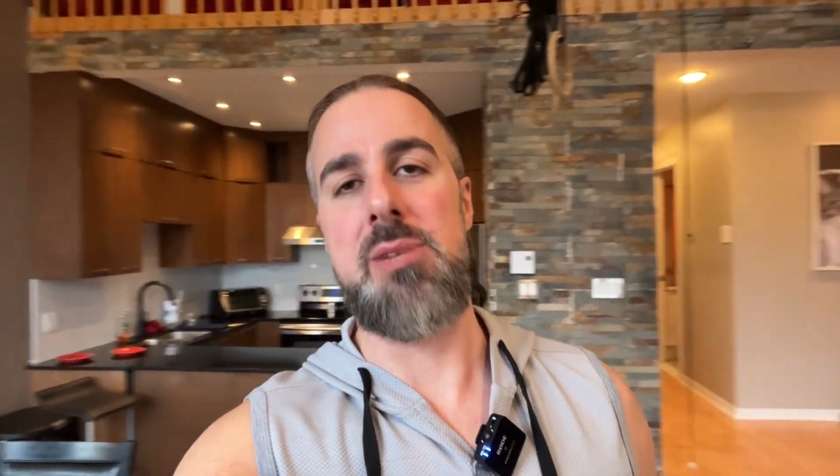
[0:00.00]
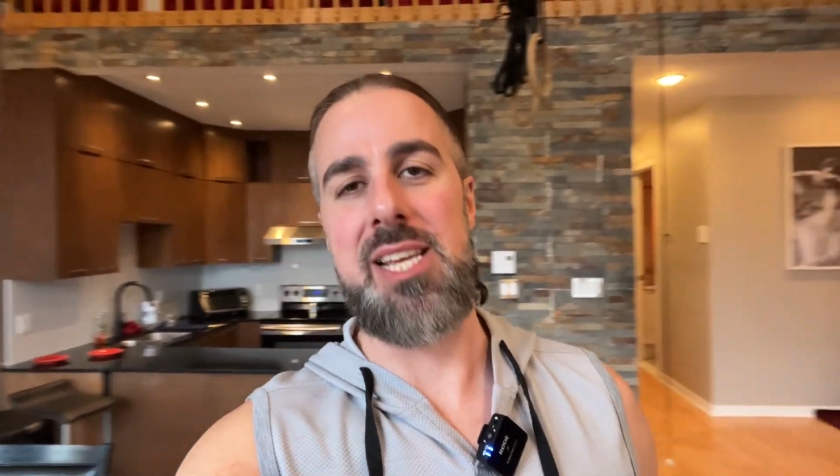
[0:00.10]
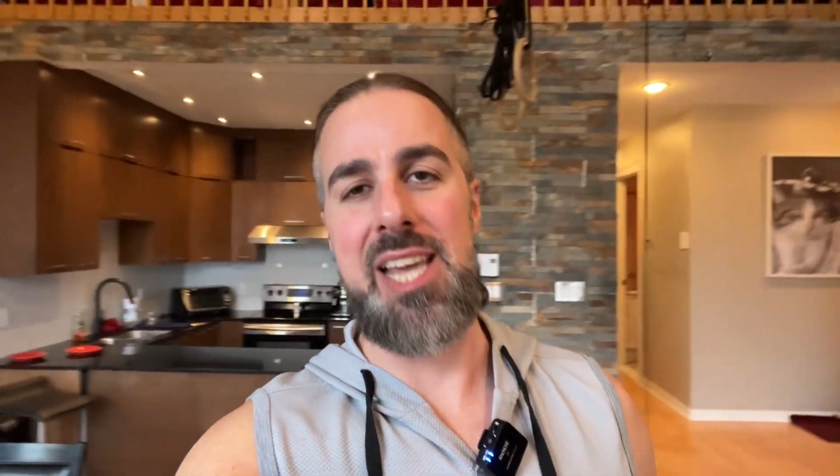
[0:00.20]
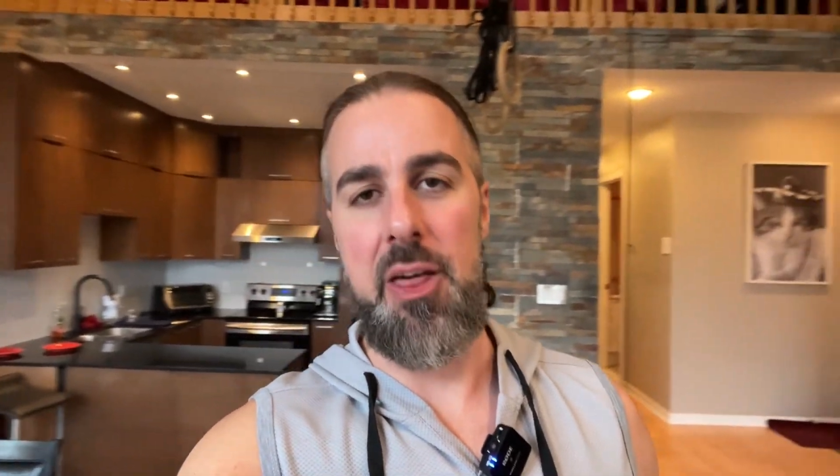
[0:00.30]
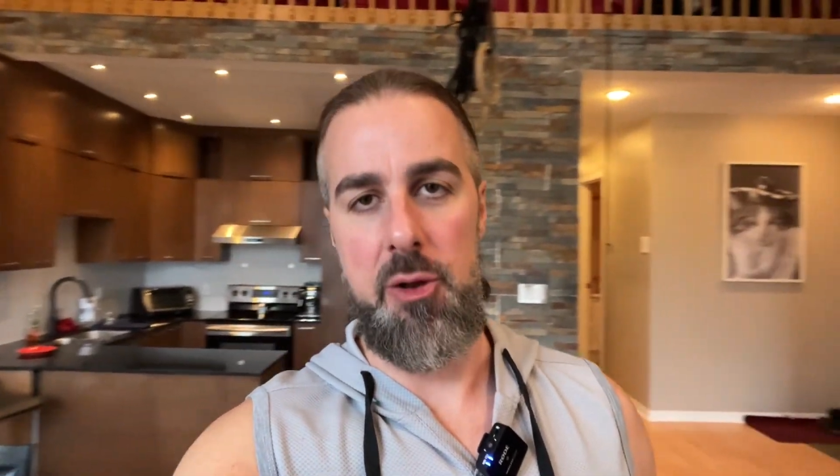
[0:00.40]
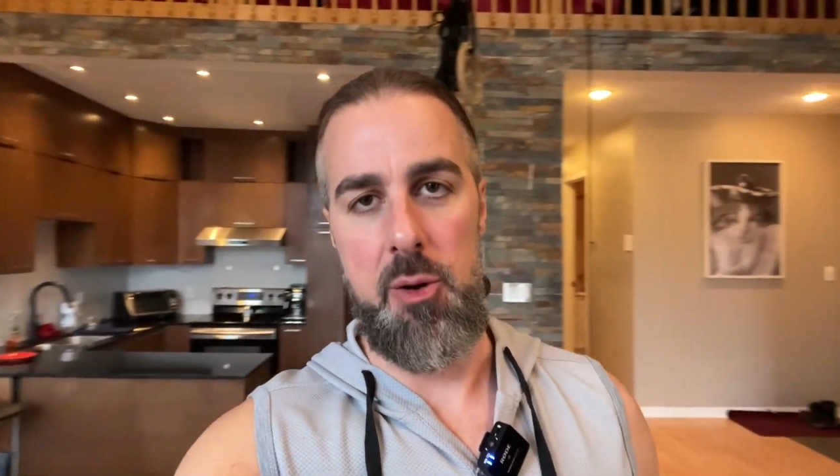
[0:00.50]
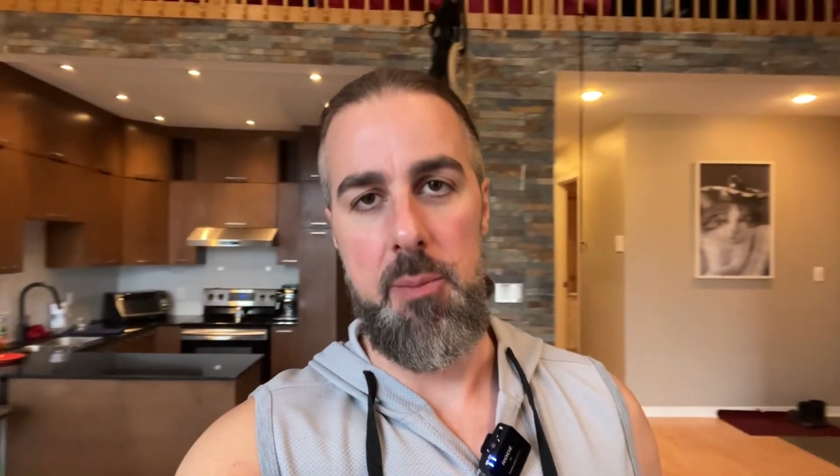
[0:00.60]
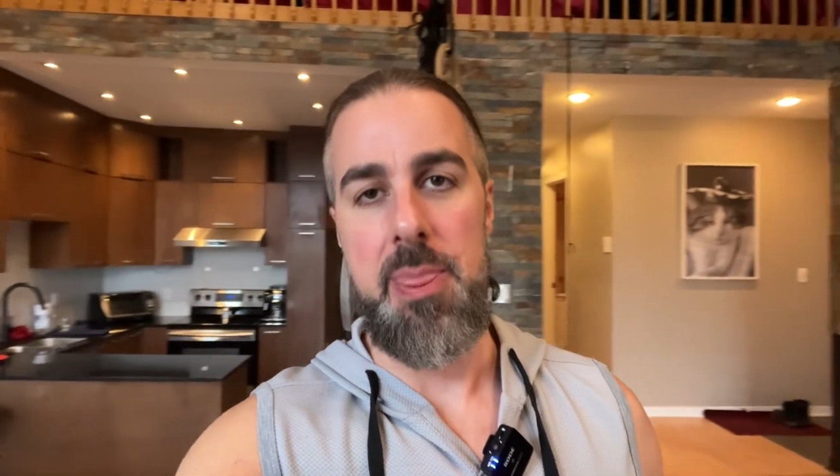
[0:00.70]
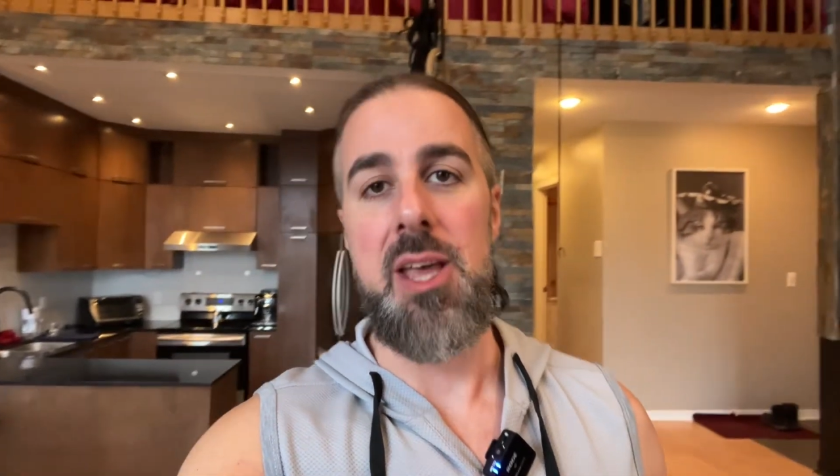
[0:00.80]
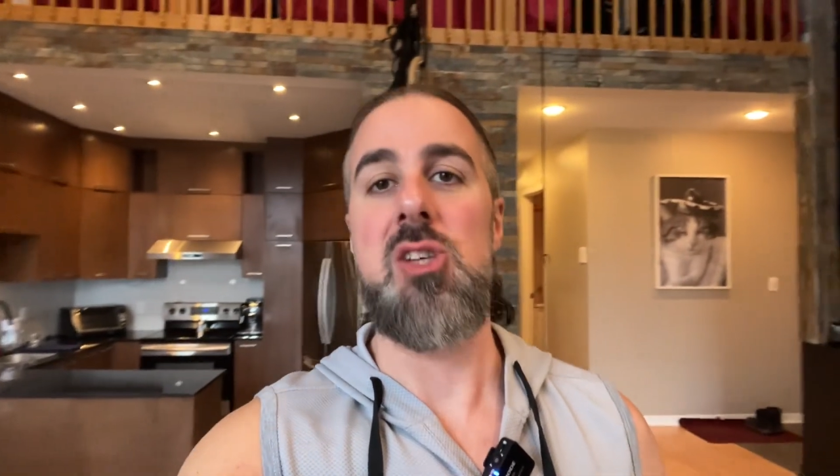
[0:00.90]
together.
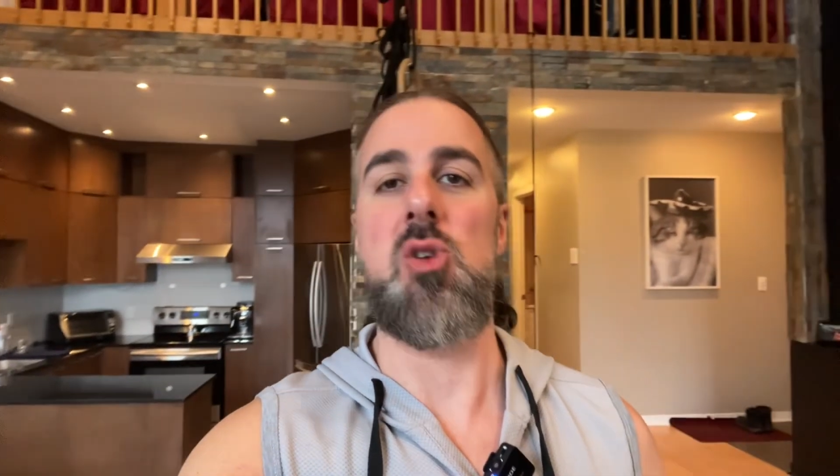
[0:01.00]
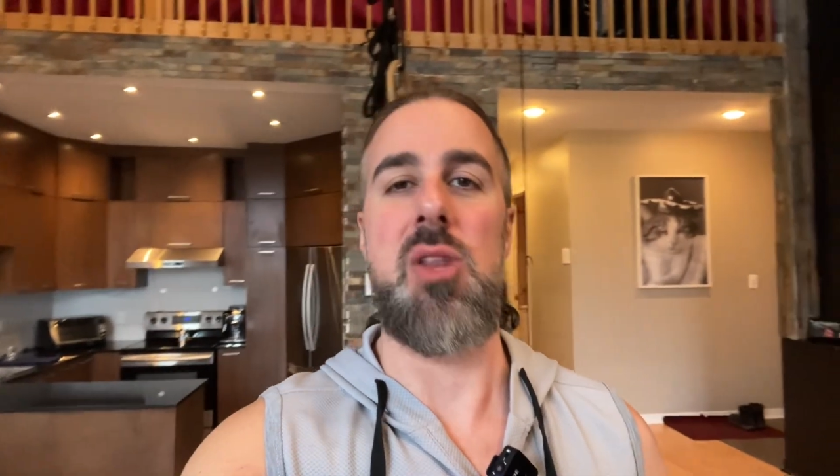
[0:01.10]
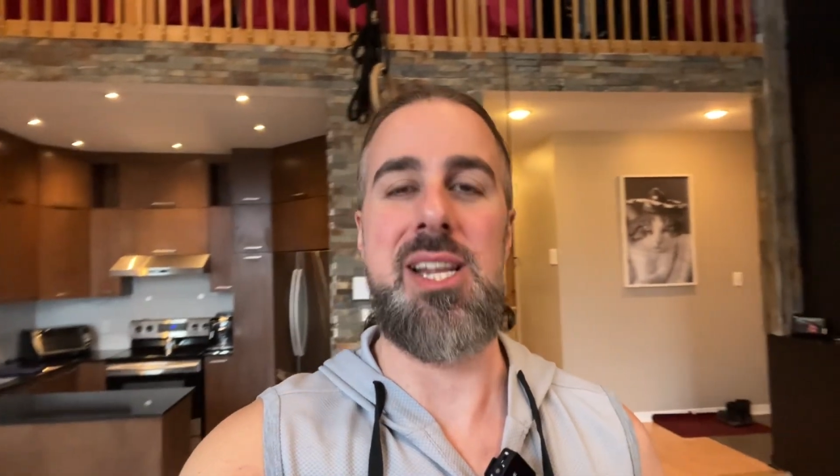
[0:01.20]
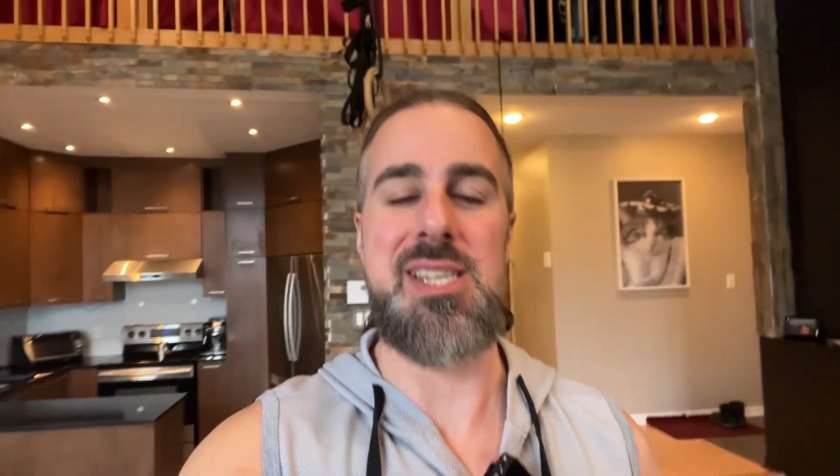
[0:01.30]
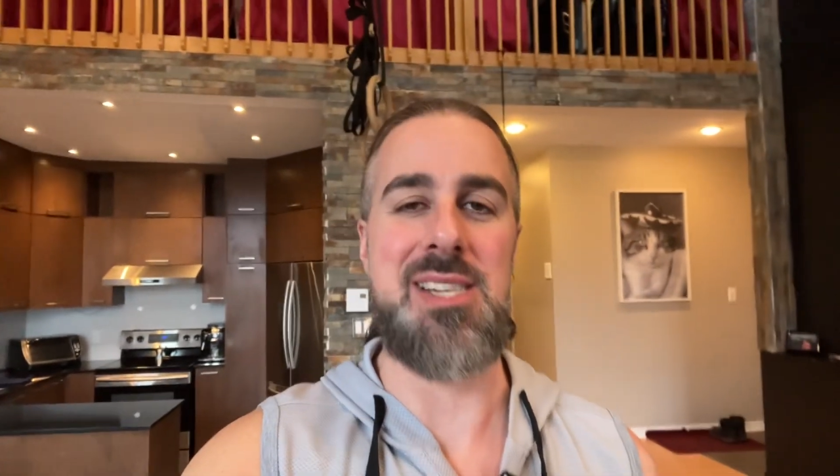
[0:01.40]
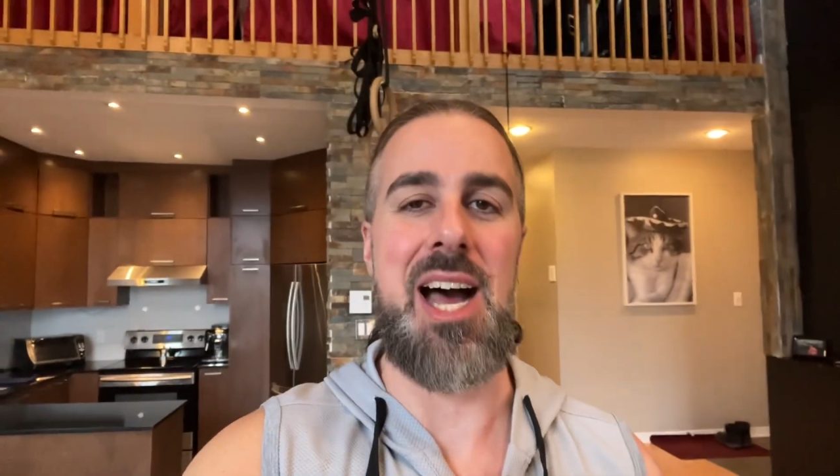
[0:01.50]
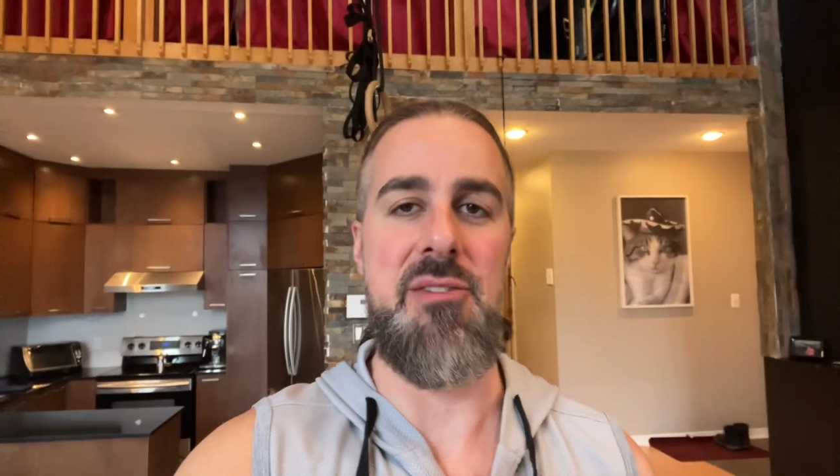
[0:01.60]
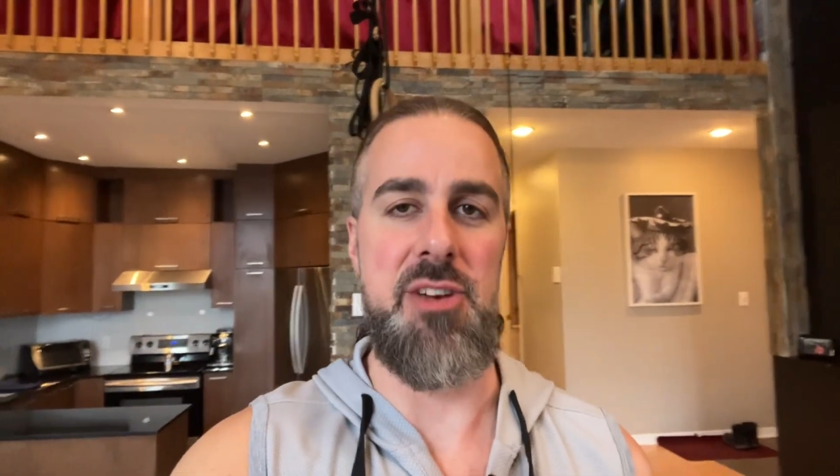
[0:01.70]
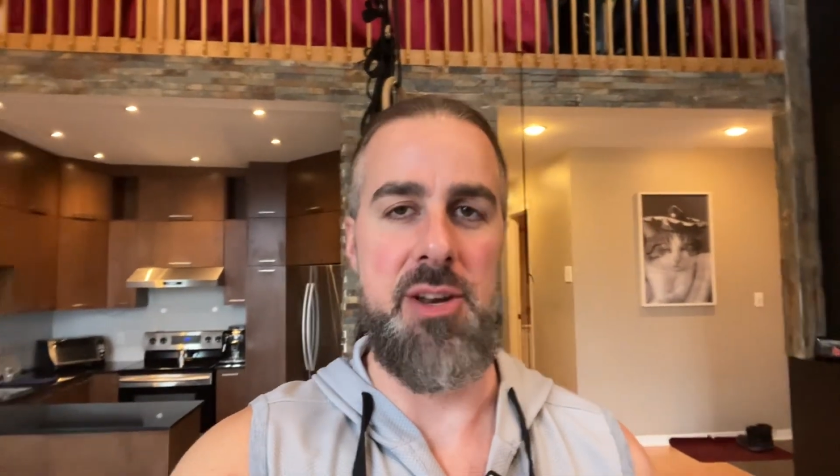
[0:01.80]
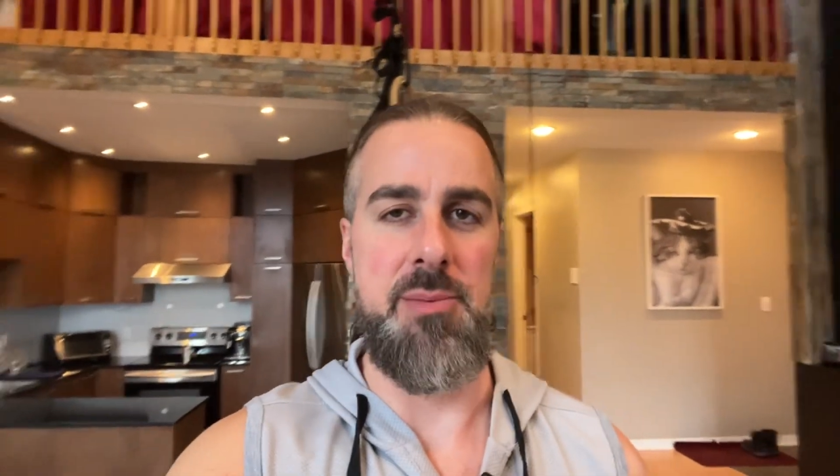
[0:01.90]
So let's
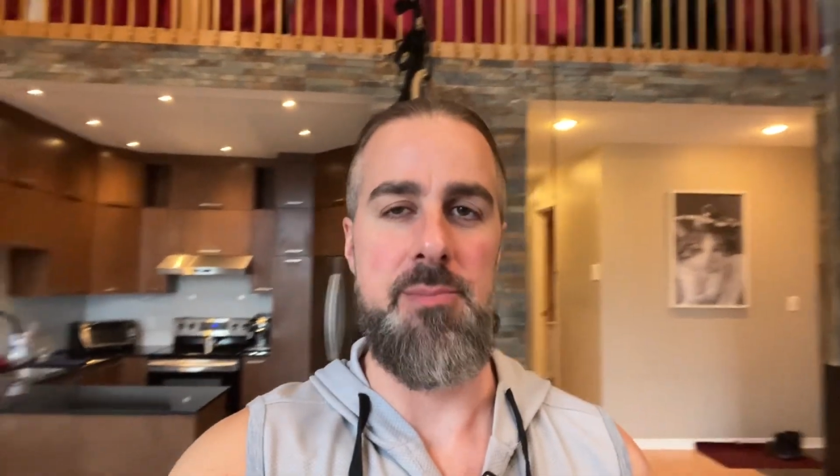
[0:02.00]
dive in.